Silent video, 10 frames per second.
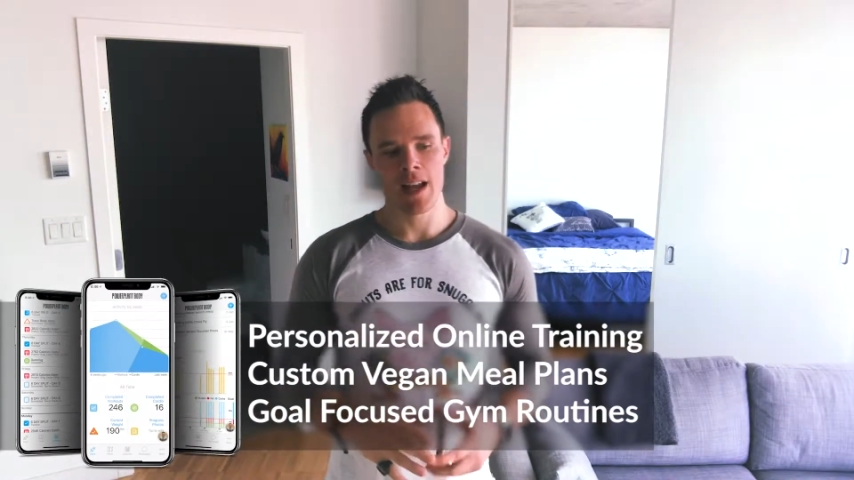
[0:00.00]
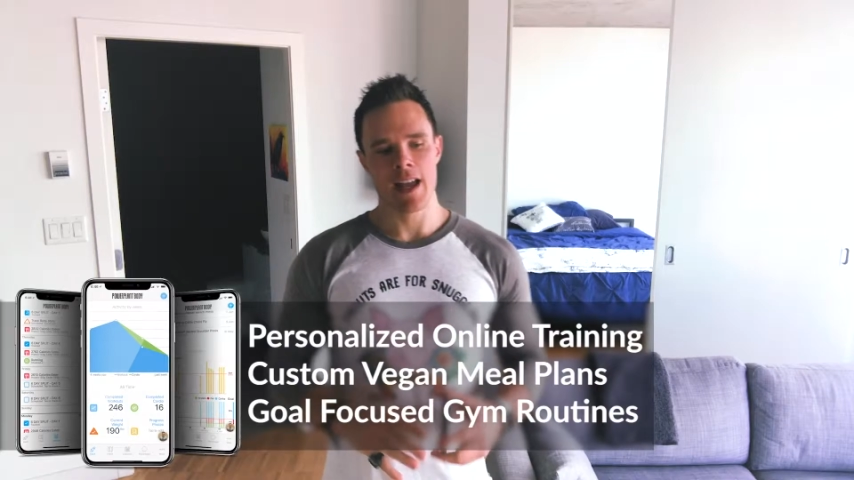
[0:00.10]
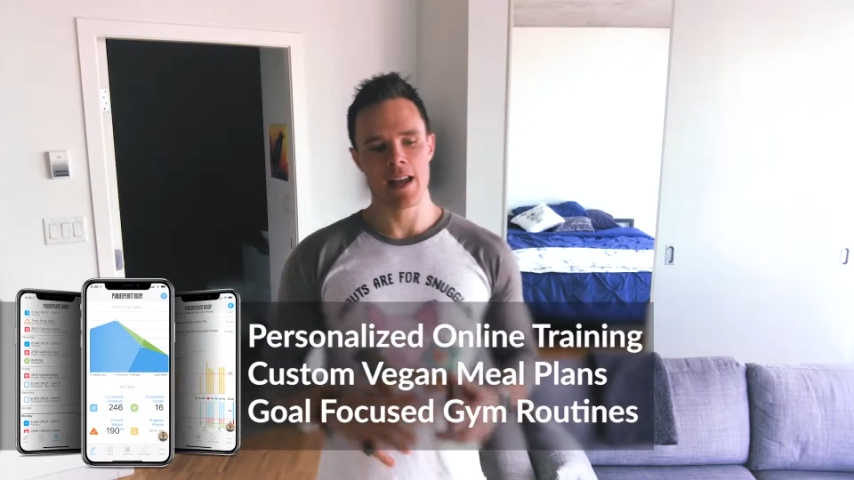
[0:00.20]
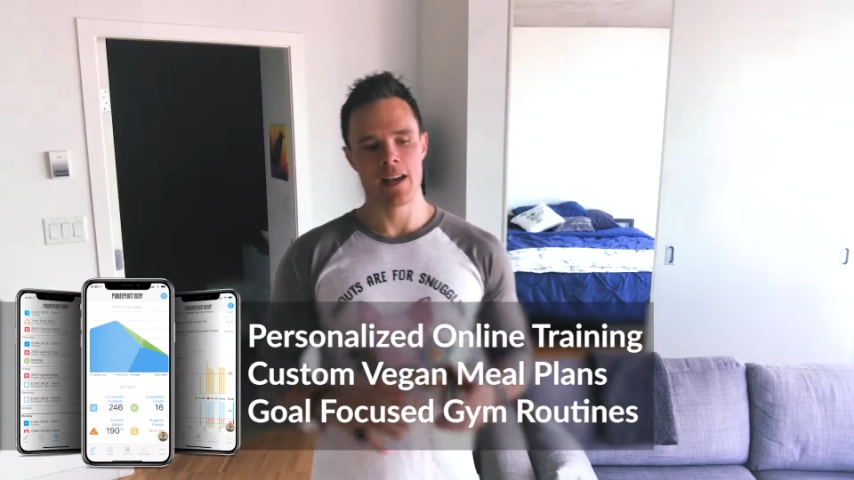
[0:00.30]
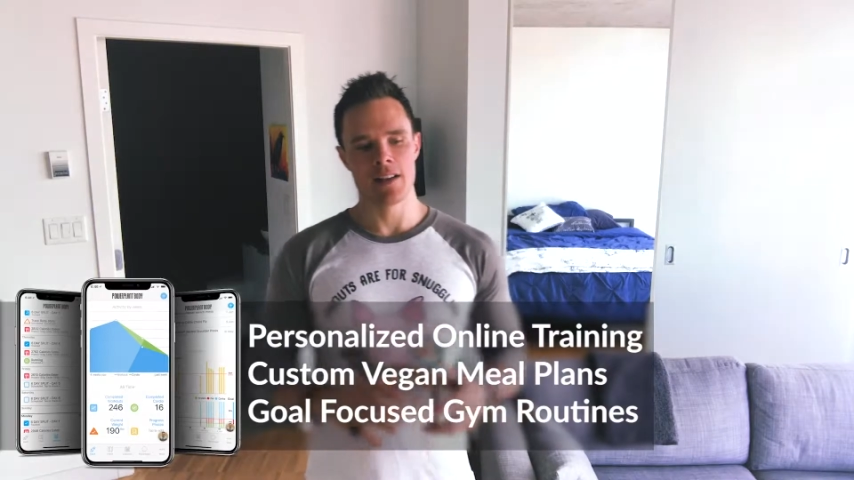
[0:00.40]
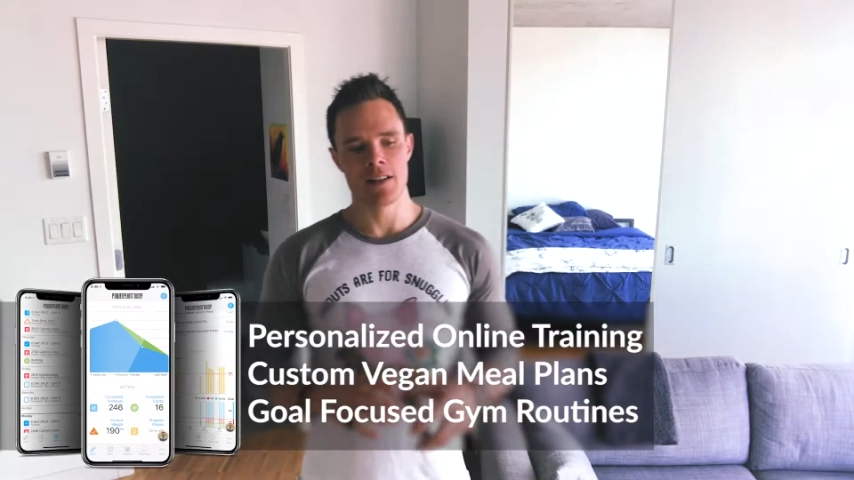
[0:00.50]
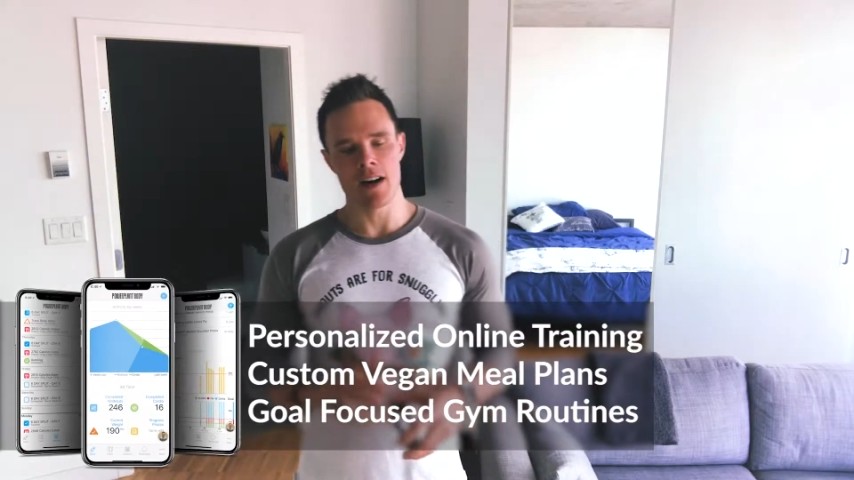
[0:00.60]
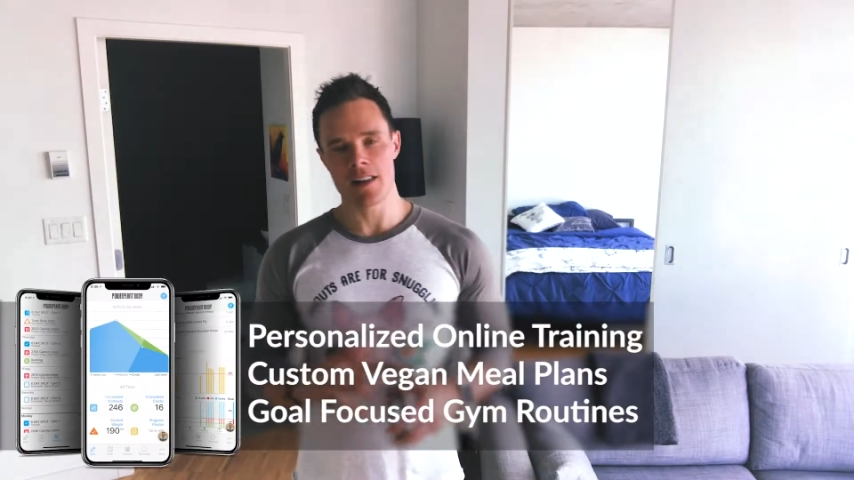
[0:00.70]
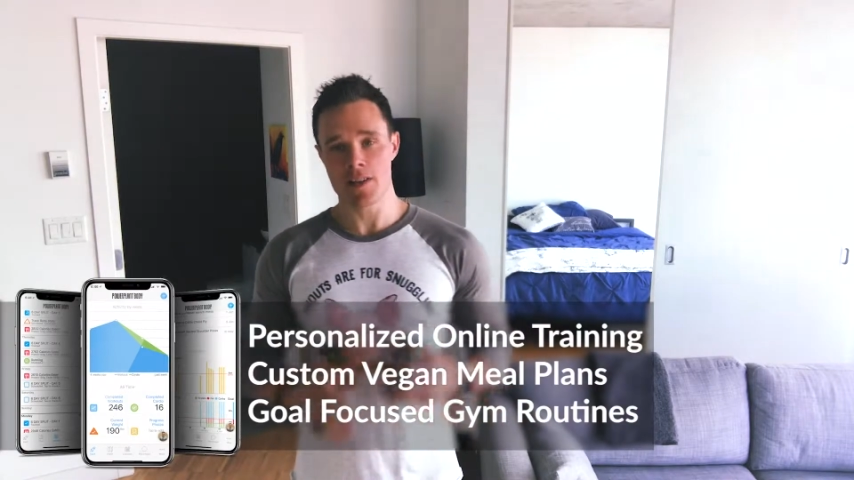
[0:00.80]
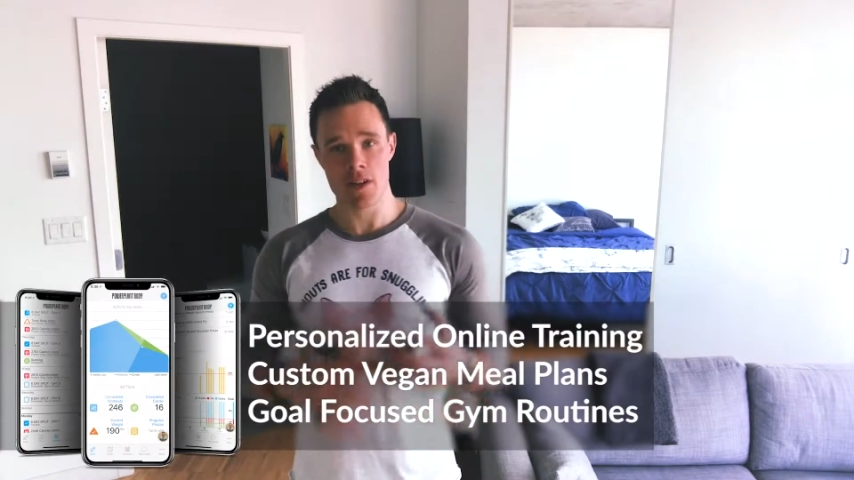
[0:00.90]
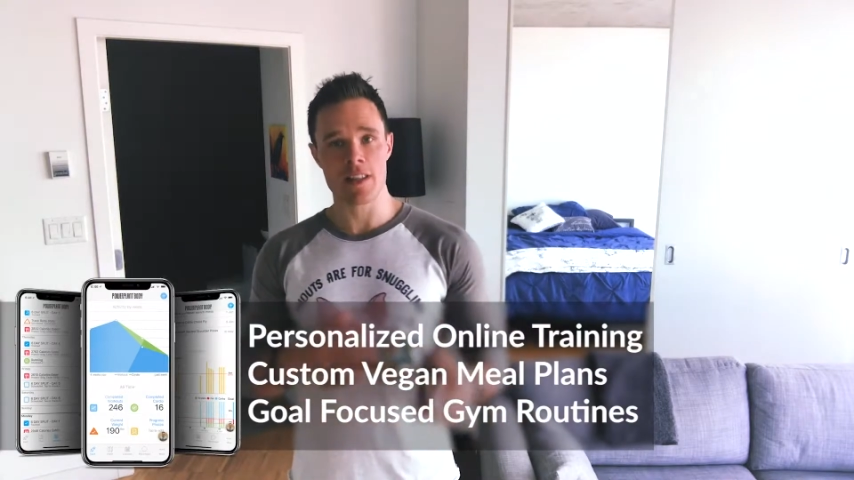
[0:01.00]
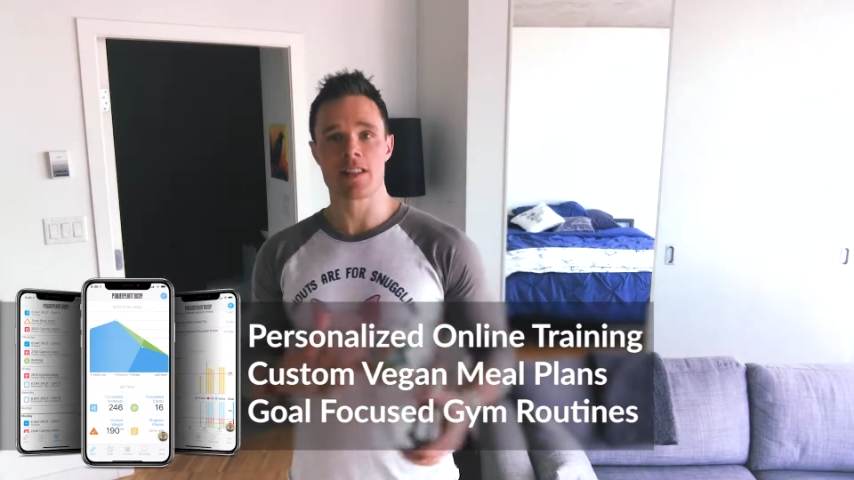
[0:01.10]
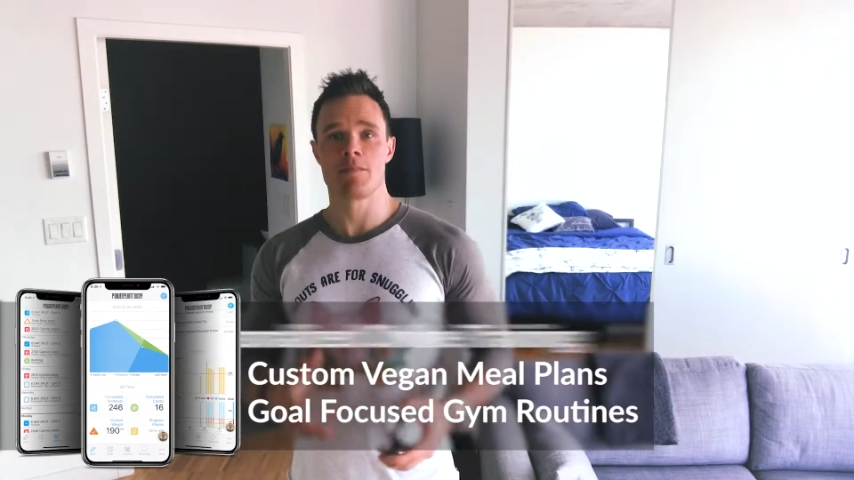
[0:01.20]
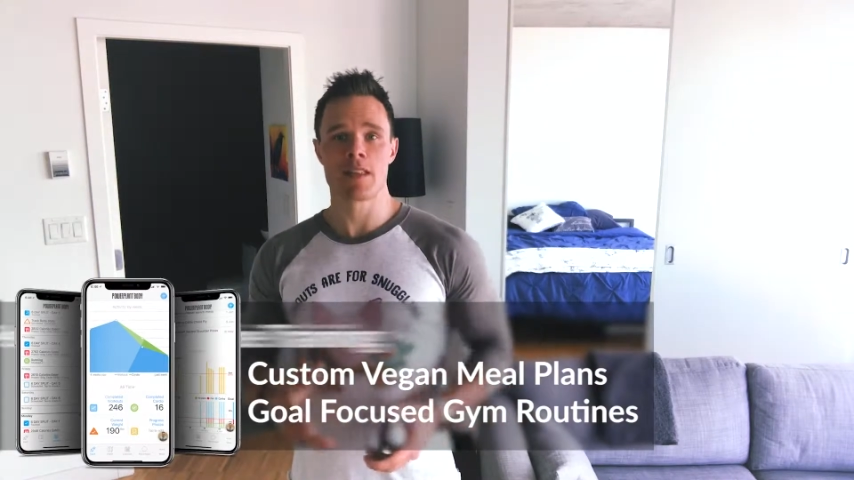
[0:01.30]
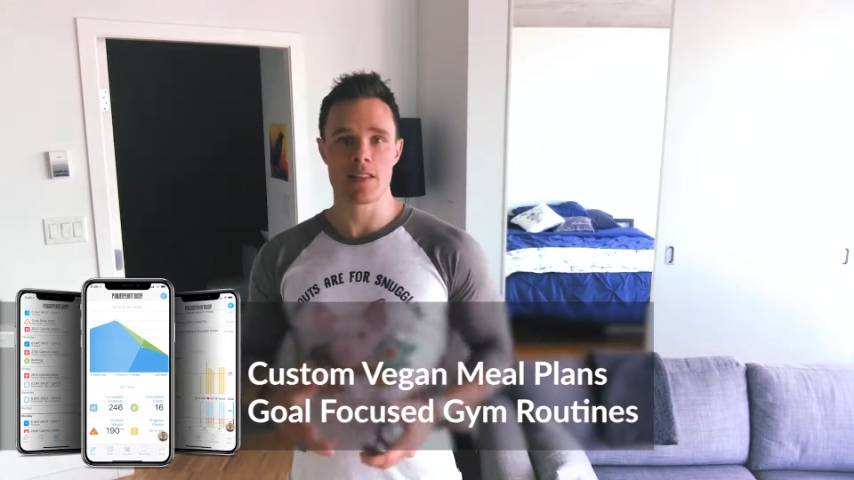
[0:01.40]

And that's what I'd like to make